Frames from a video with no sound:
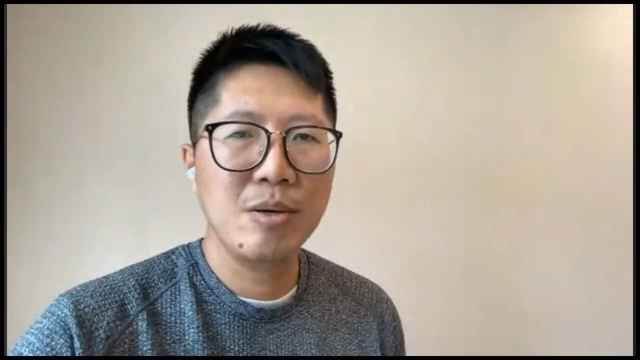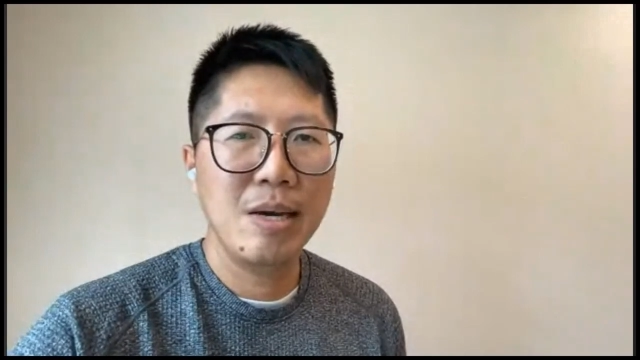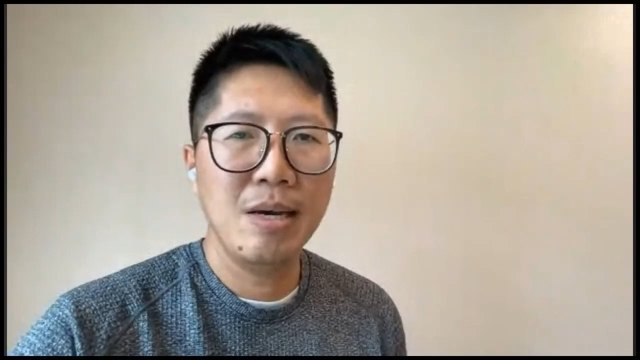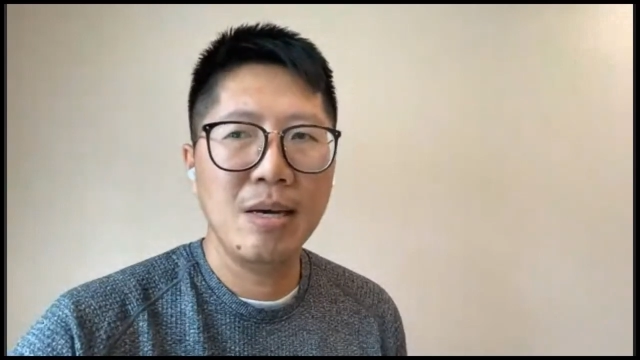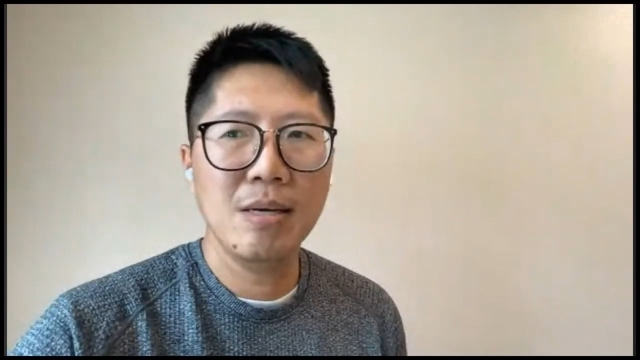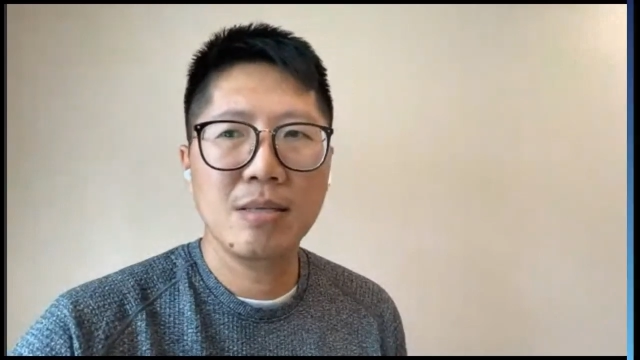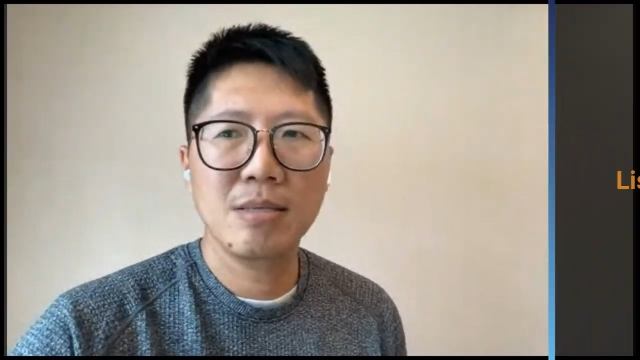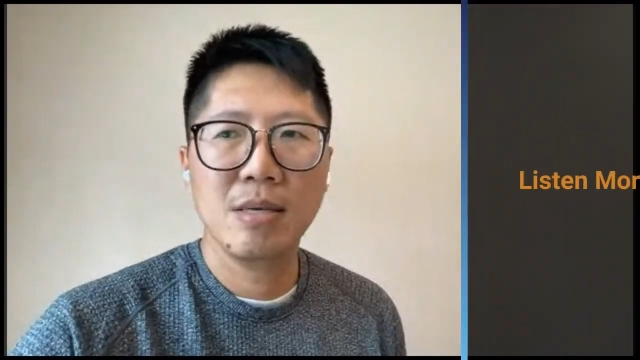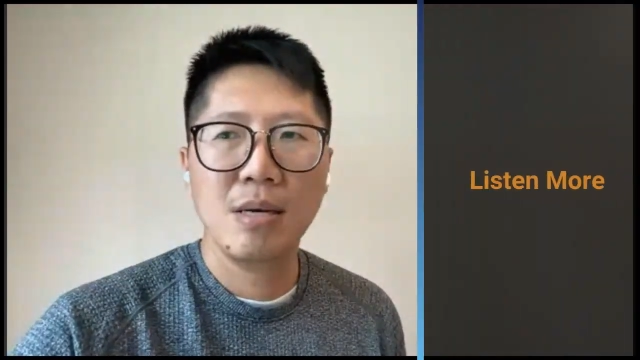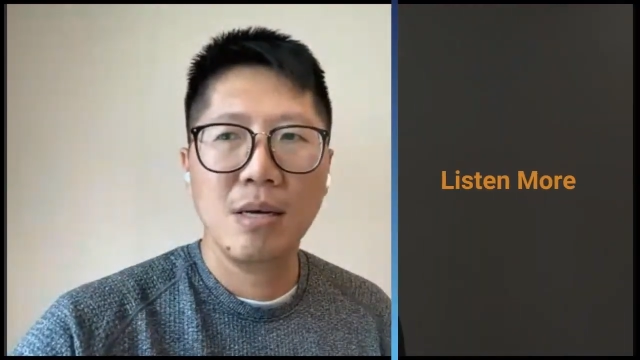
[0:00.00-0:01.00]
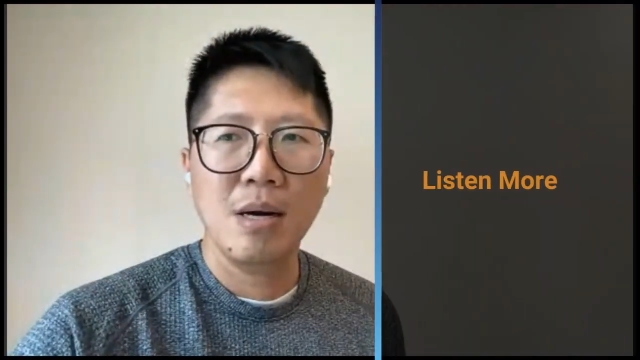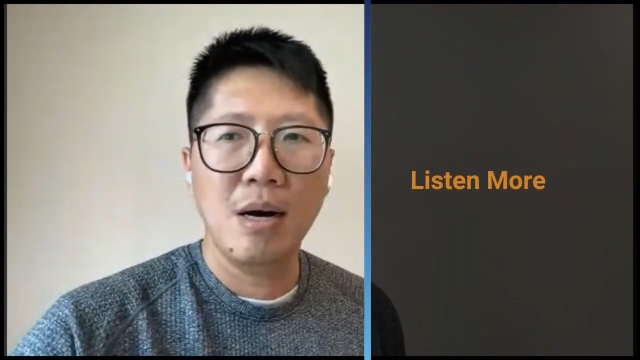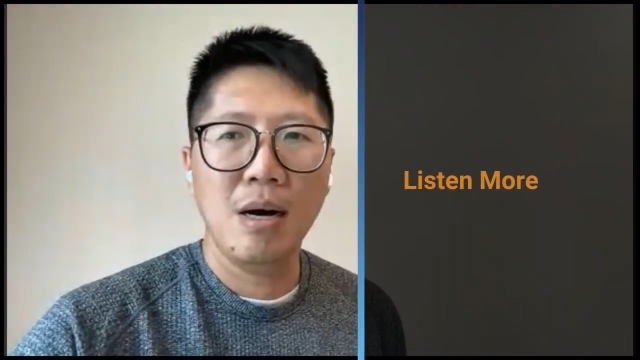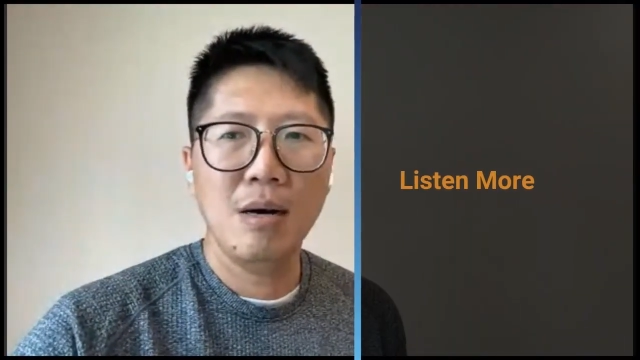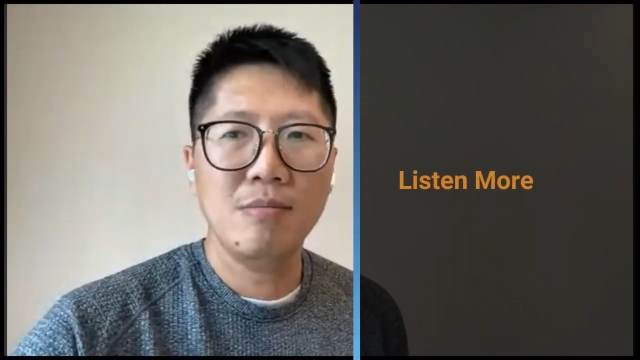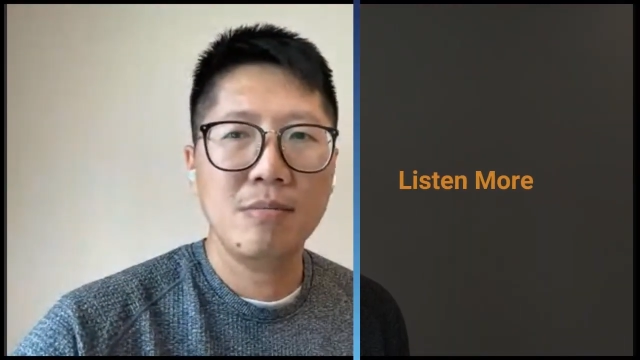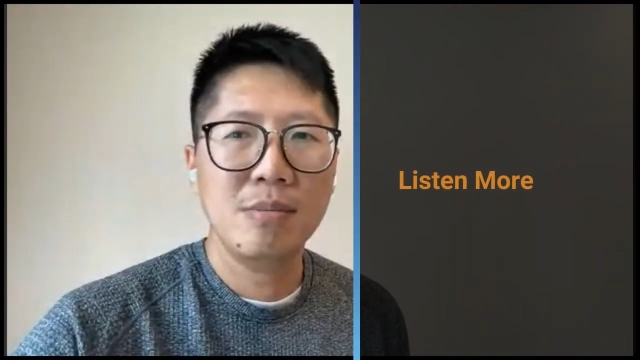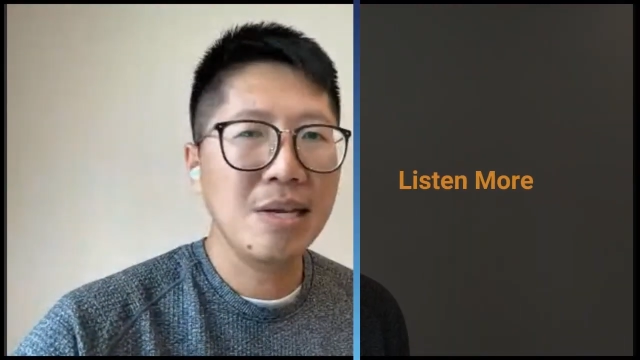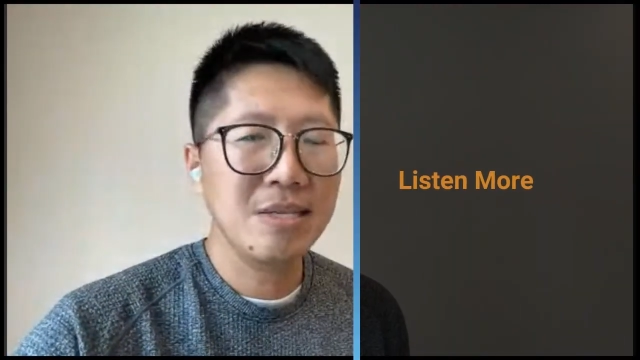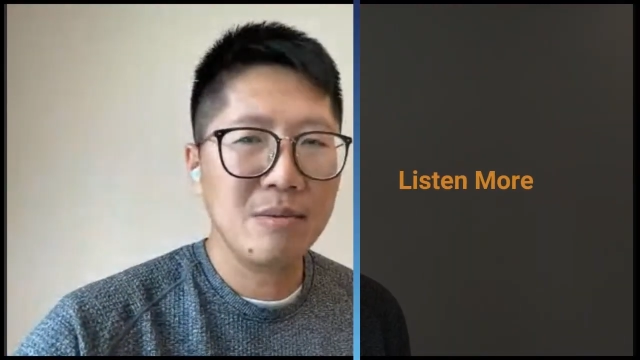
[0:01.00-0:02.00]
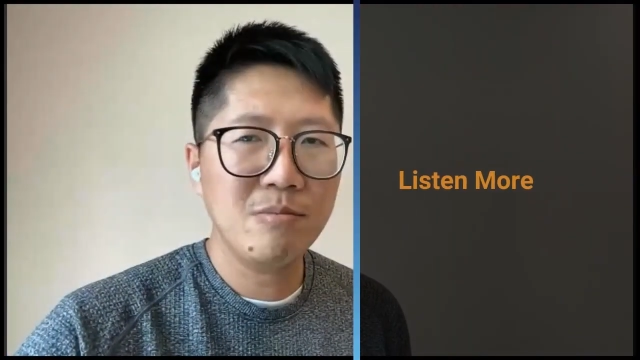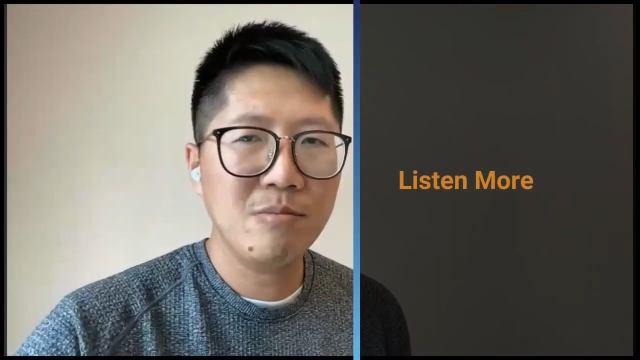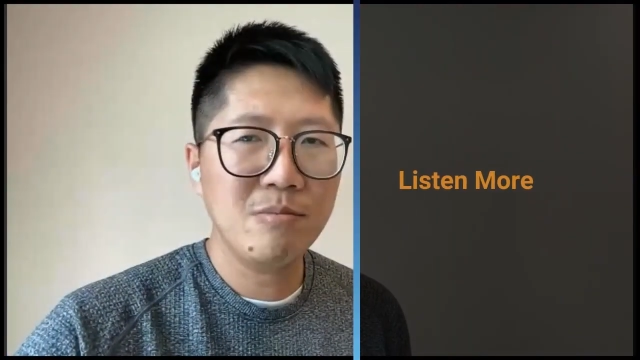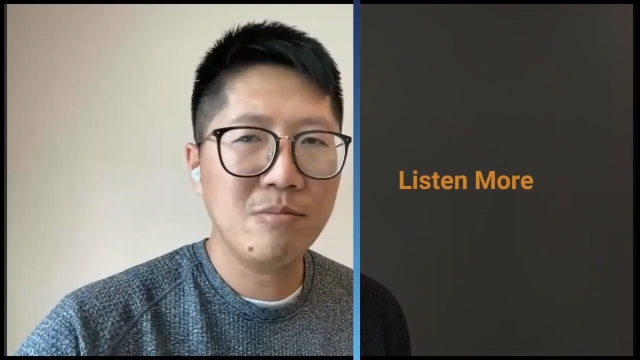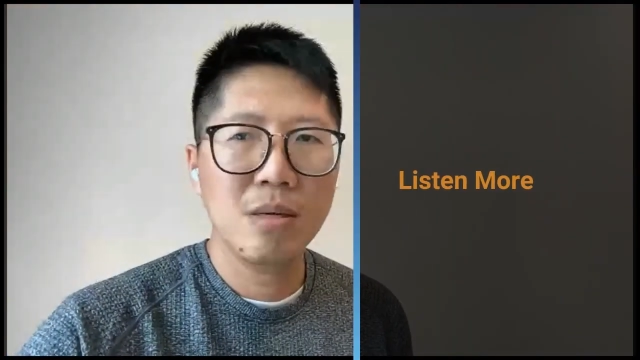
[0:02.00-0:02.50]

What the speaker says: is listen more.